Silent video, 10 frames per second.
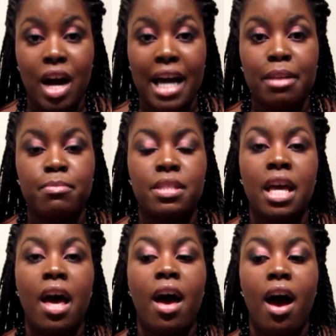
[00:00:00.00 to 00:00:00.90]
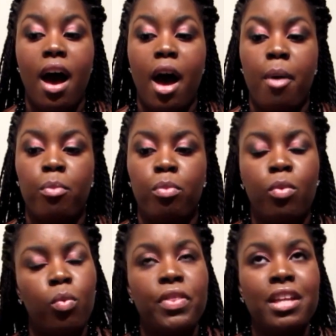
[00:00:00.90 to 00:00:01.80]
items,
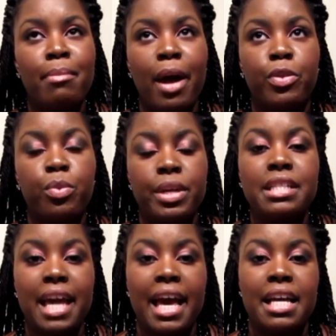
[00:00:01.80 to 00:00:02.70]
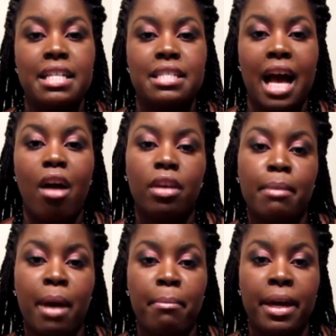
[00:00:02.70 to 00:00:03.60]
within about 3 days, I'll
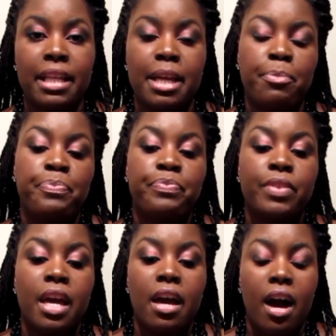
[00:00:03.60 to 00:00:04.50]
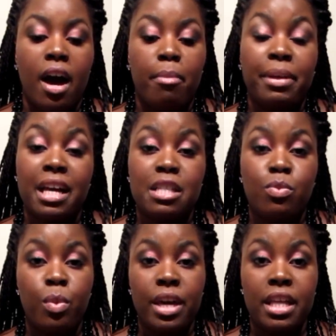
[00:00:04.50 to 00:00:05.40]
get my money. Because
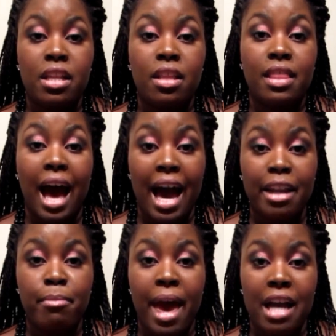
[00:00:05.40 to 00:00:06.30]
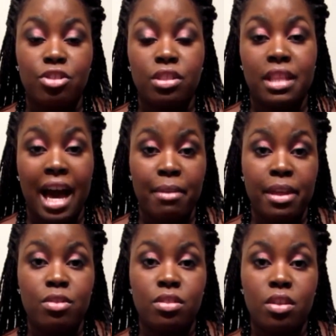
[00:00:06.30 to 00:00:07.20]
when the item
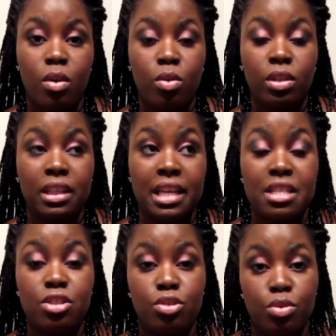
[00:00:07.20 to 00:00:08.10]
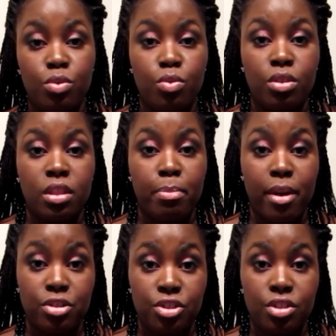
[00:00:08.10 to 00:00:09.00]
that you sold gets to the
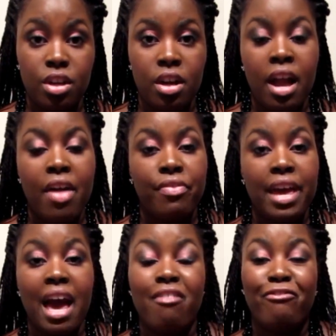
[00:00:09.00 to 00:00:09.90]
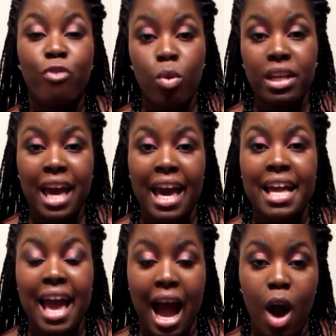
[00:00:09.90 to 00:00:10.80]
purchaser, they have
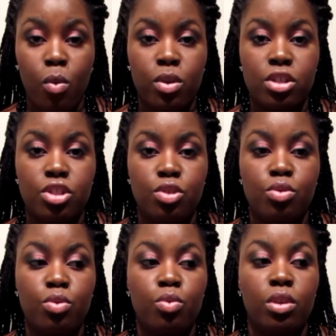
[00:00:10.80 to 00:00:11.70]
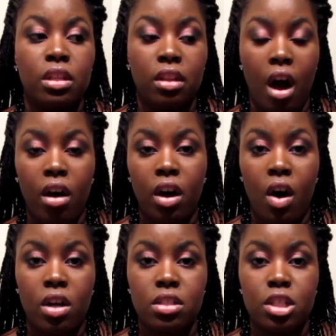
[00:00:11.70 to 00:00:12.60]
48 hours to log
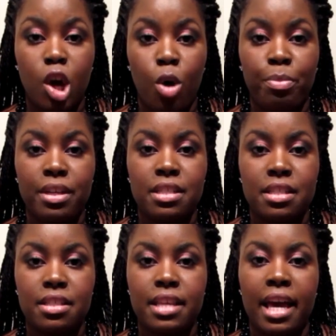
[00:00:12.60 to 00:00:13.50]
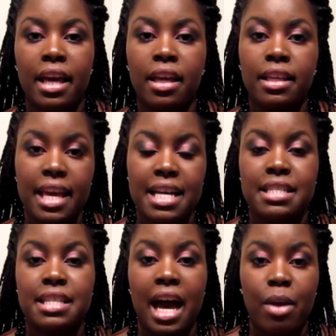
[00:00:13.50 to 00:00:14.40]
on to Copious and say,
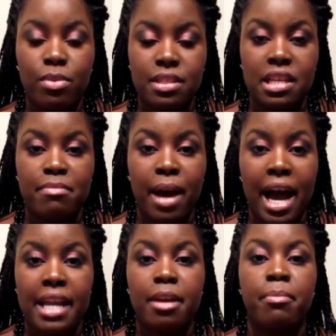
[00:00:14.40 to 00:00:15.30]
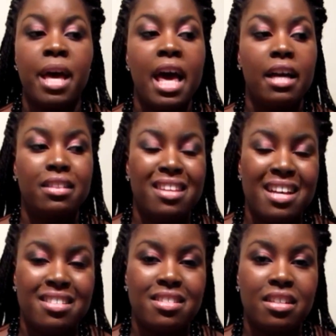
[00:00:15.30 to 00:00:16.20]
yes, I received my item.
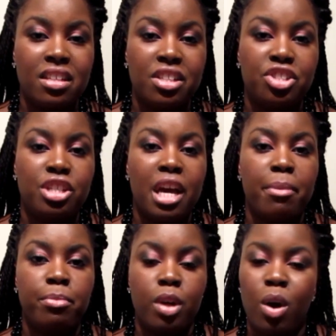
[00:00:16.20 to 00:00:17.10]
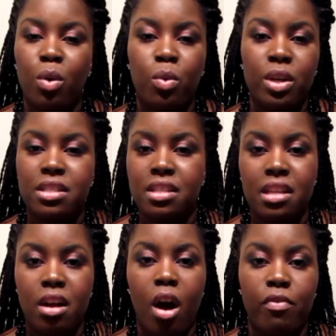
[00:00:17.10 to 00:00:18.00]
Yes, it's in good shape. No, it's
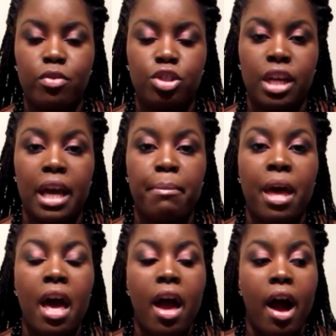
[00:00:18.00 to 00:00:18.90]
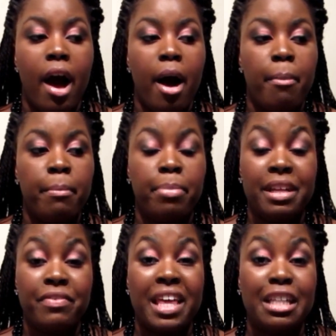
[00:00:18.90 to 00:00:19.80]
in awful shape. But
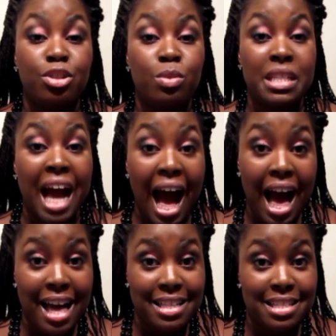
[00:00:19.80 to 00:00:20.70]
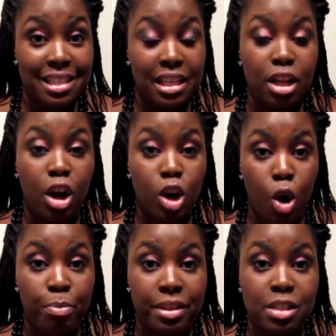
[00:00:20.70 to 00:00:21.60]
if they do not get on
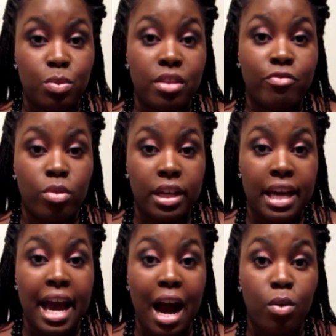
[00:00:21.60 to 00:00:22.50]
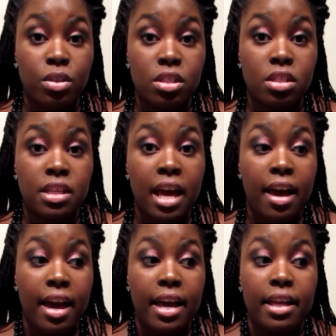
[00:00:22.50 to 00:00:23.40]
Copious within 48 hours
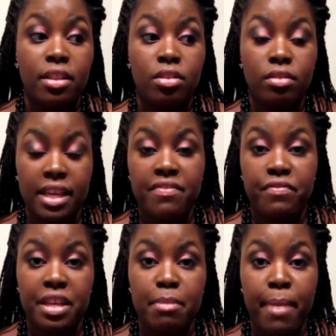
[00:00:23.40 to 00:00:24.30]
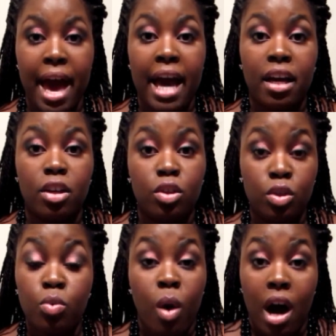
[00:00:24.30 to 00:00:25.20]
and give feedback,
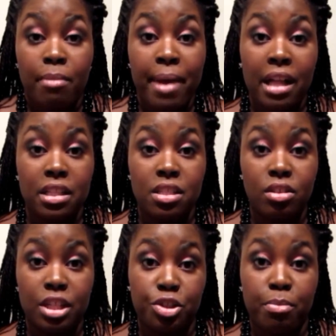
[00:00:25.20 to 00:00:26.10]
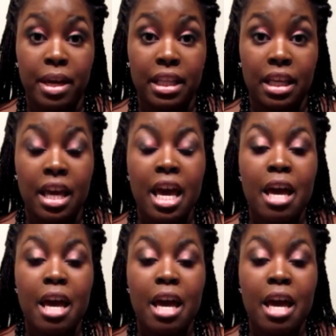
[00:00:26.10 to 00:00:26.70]
you will automatically still get your money,